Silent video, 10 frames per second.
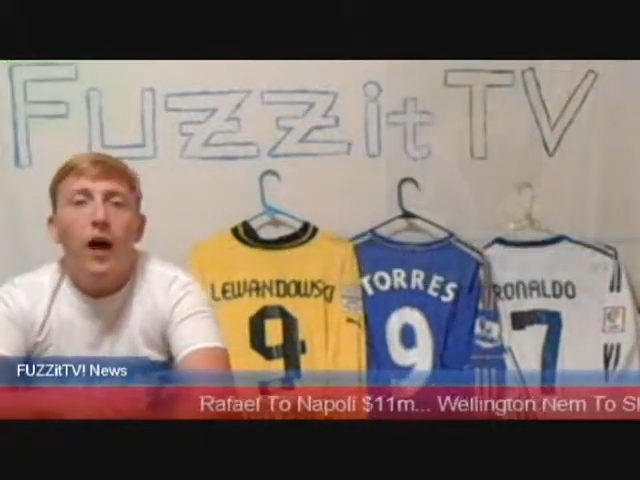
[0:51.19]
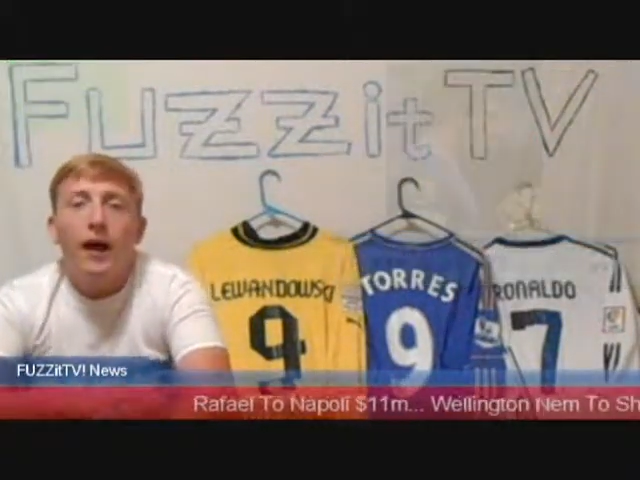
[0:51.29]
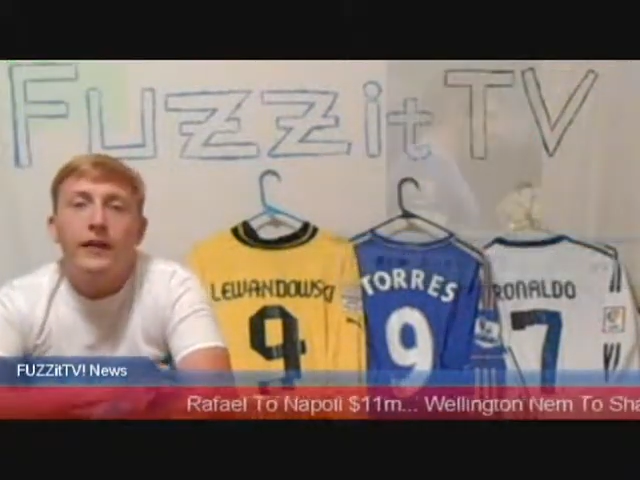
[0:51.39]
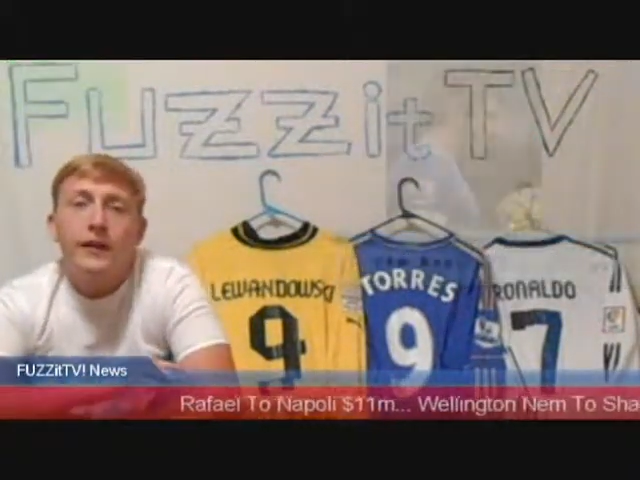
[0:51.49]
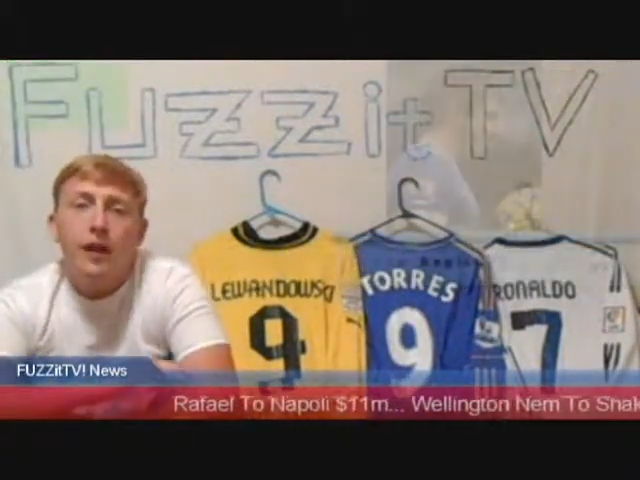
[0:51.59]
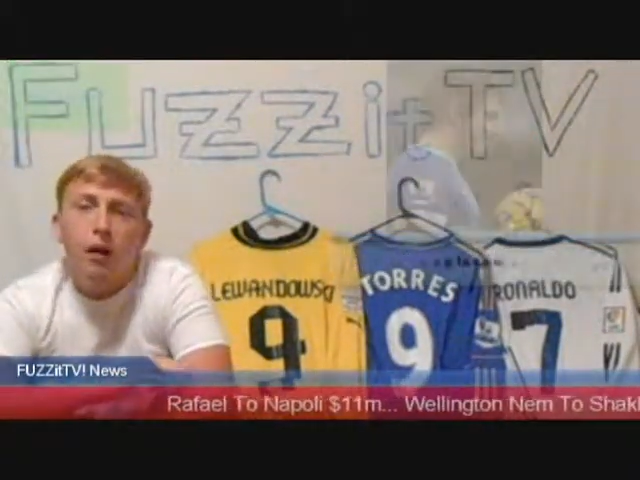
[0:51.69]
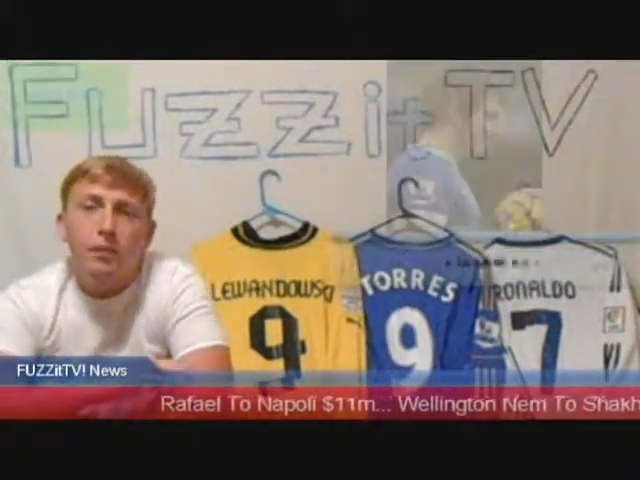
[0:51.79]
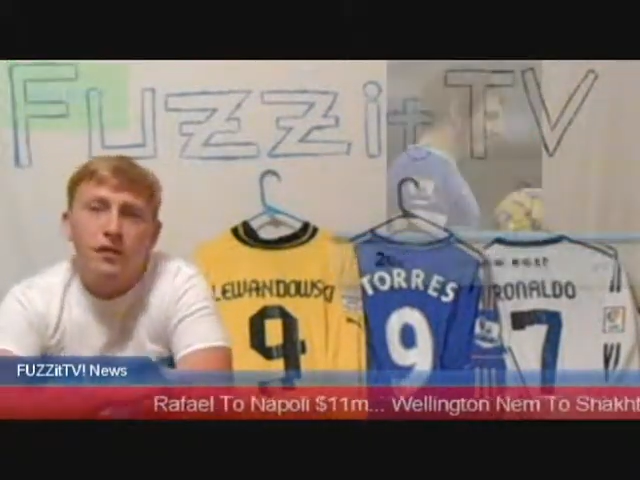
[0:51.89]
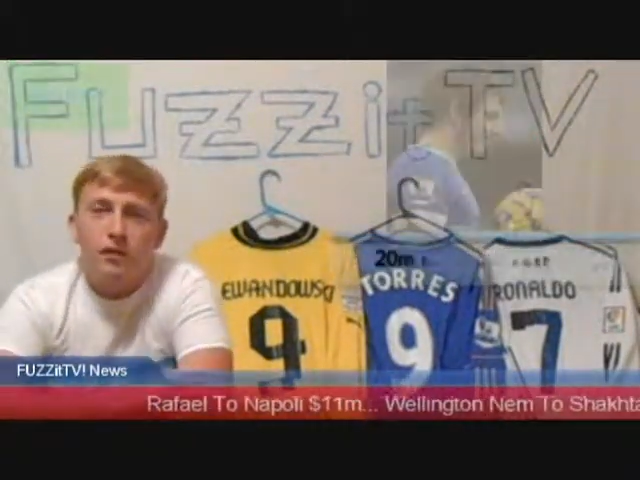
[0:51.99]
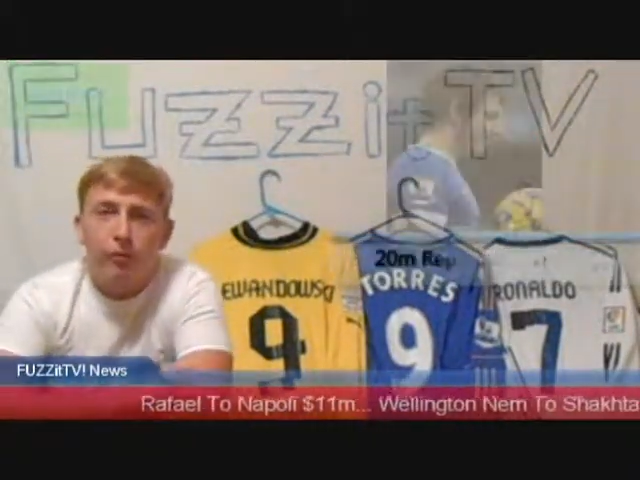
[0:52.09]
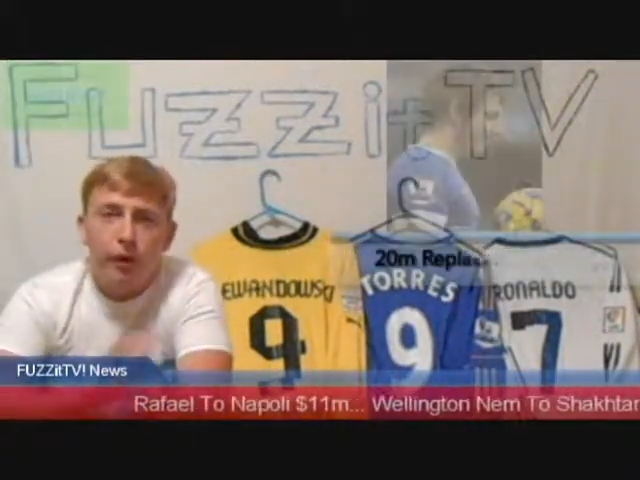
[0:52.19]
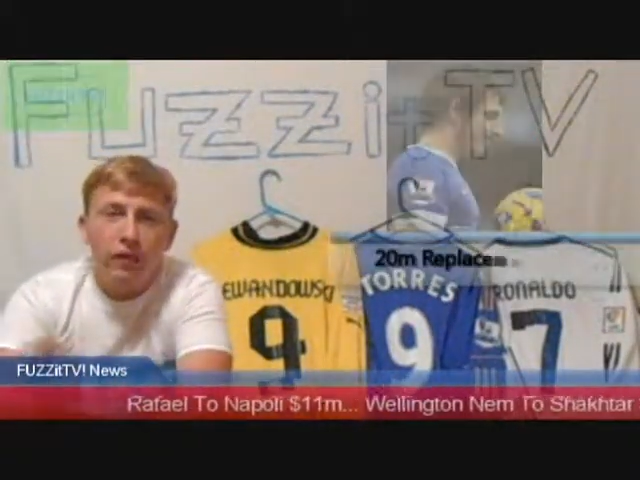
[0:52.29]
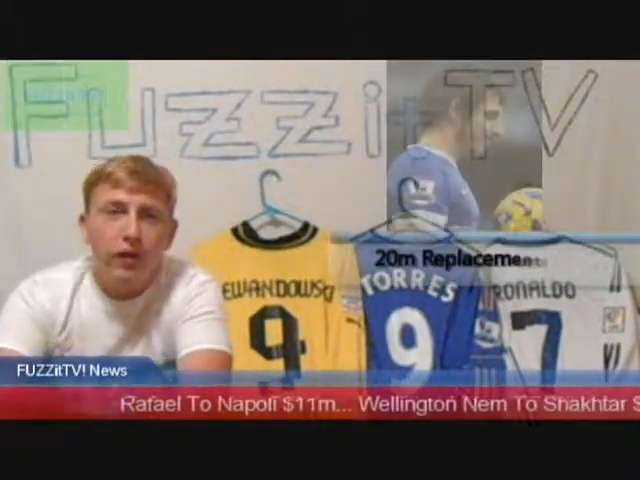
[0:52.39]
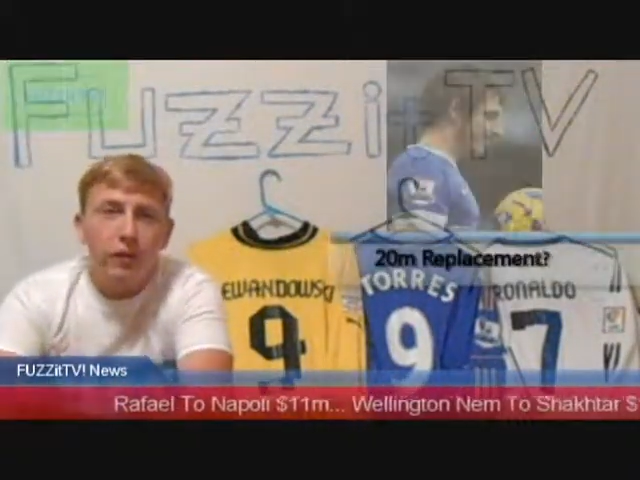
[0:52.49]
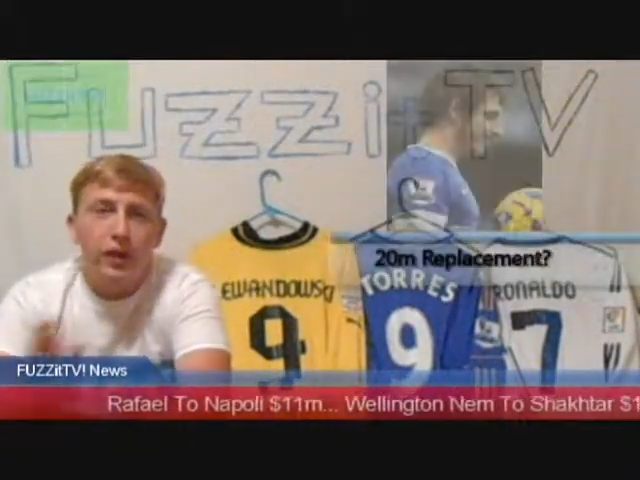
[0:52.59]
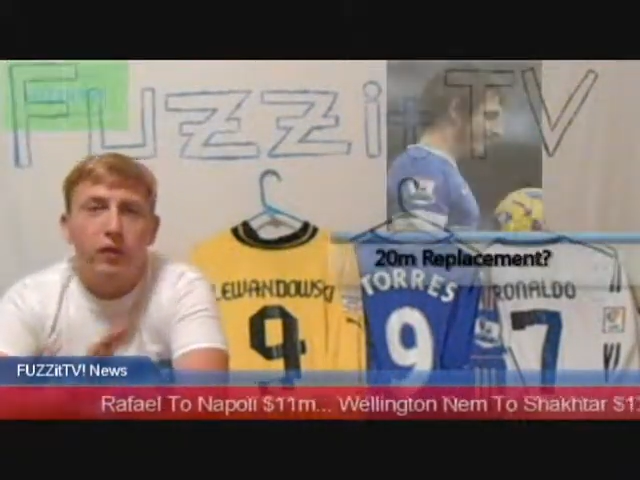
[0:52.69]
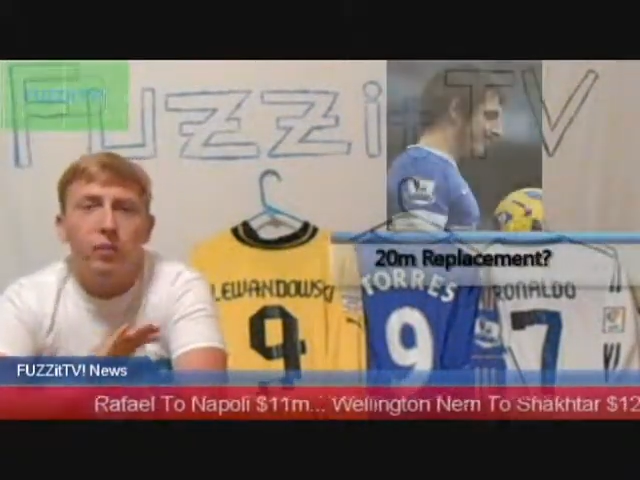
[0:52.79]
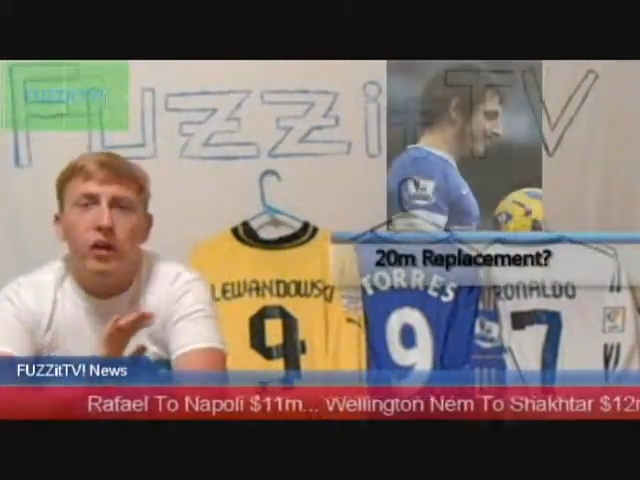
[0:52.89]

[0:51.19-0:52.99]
I think that would be just perfect because